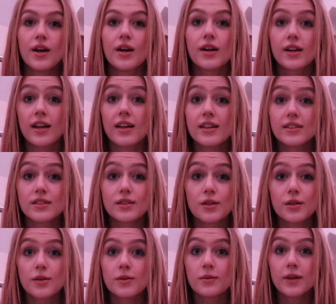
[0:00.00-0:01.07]
Okay,
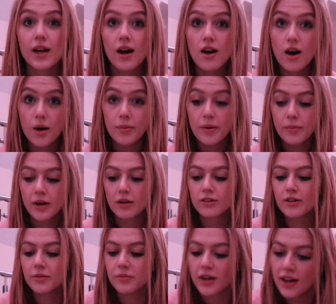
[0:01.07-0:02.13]
so we are up in my
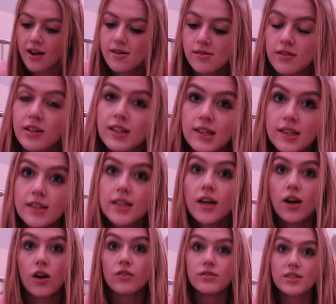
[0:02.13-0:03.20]
room now.
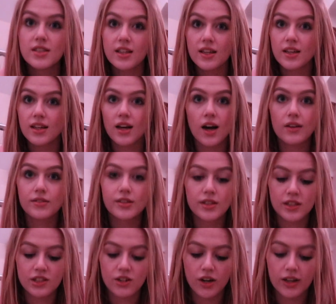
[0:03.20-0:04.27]
Obviously, I've
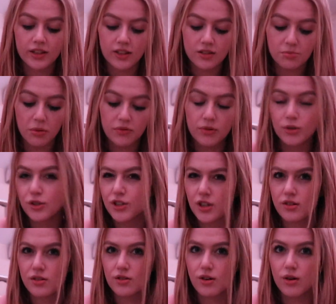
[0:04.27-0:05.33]
already tried this before,
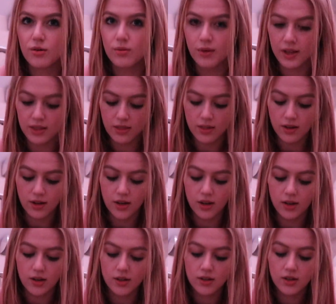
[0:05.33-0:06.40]
just not with
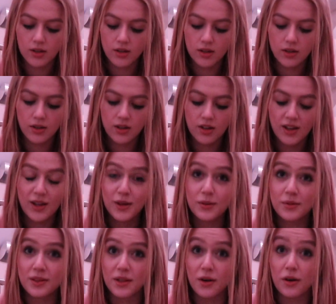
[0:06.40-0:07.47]
the
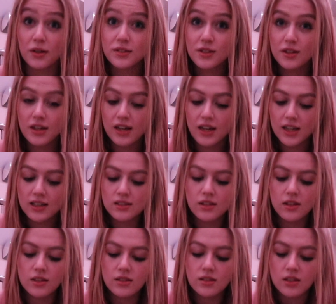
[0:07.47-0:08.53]
hot dog in it, so
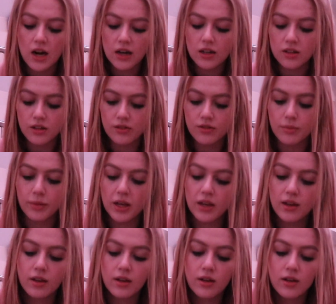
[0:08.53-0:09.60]
this is kind of new for me.
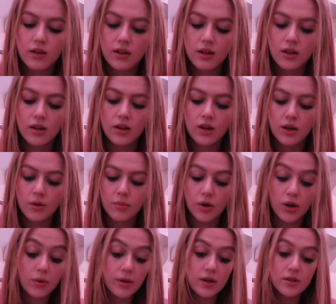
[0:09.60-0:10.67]

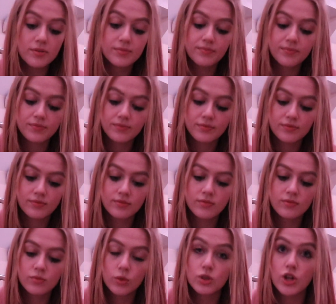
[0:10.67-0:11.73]
But oh well,
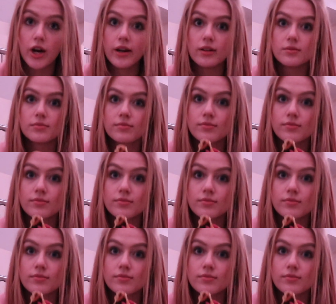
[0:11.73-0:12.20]
we'll try it.